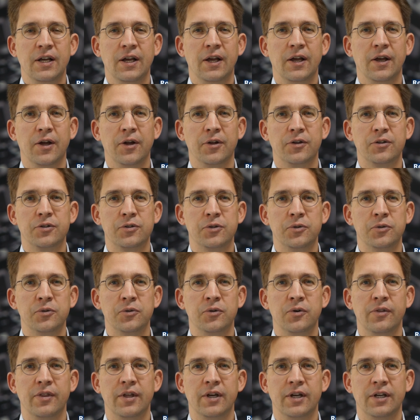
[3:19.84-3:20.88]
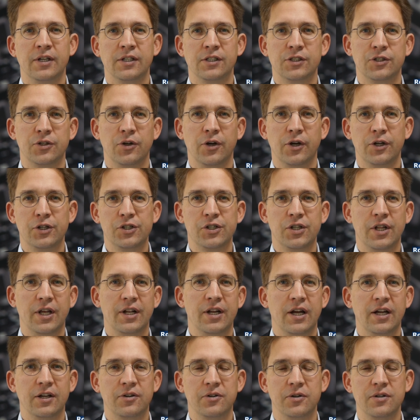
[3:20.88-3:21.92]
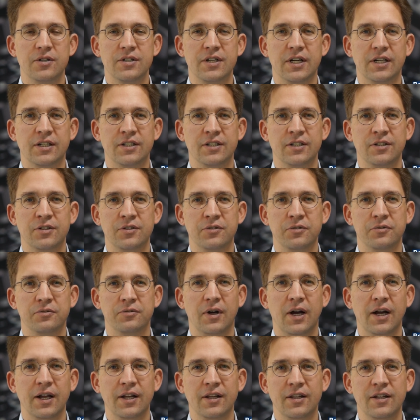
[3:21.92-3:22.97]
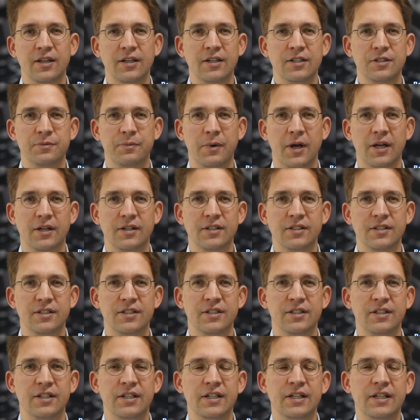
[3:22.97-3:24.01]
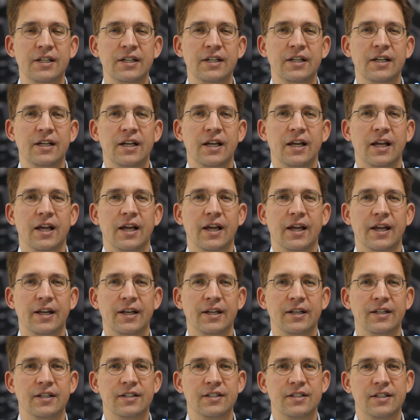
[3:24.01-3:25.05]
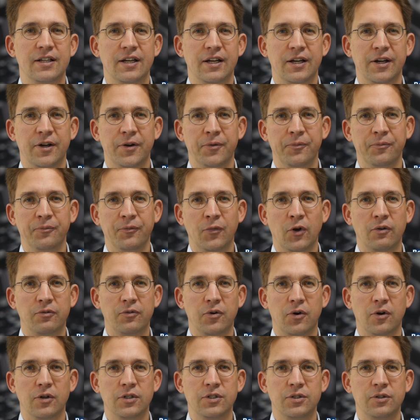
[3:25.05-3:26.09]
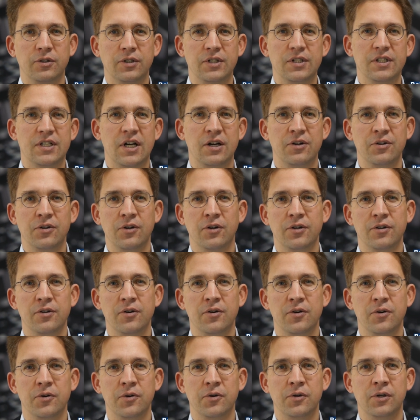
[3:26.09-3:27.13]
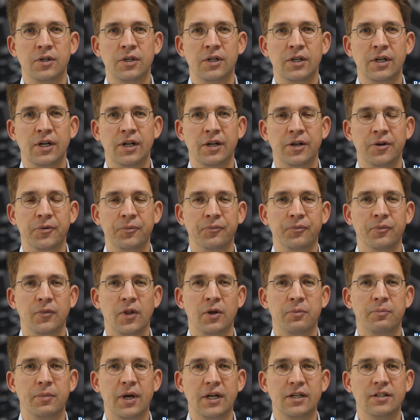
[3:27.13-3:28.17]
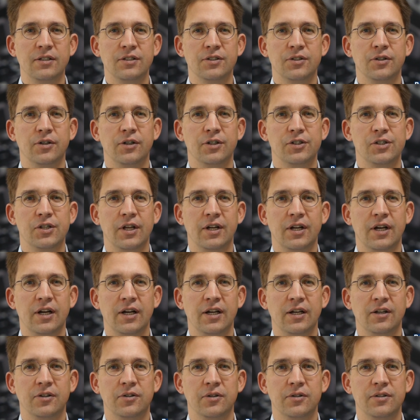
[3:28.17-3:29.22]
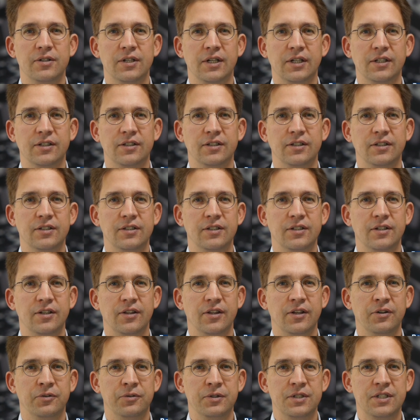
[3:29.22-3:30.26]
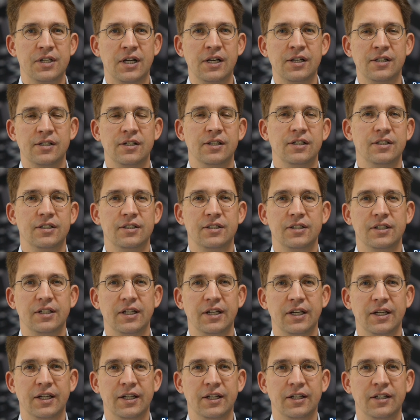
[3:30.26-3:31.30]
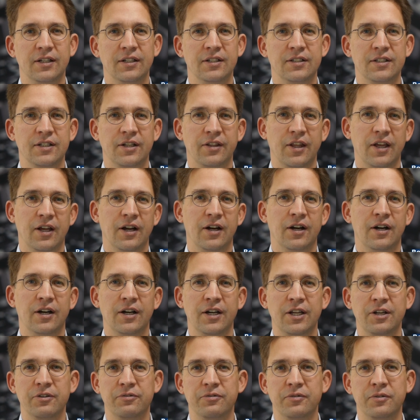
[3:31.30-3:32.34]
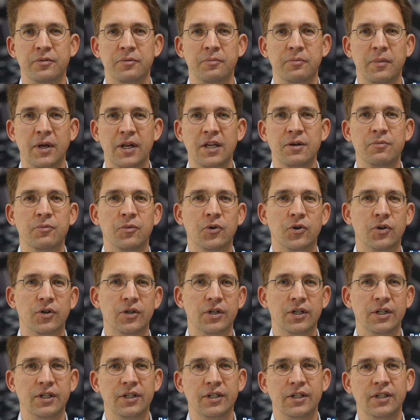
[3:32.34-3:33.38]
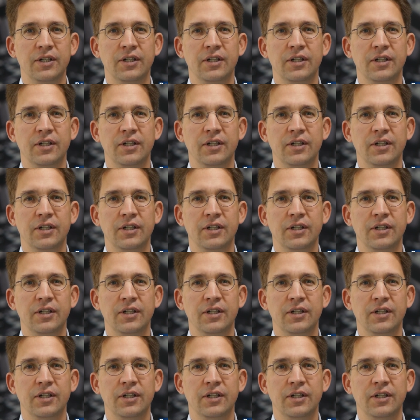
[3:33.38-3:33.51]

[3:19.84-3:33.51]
uh, to the search that I conducted to find these patents. And um, of course, you can download the whole um, patent search that I conducted, the result list, and there are even many more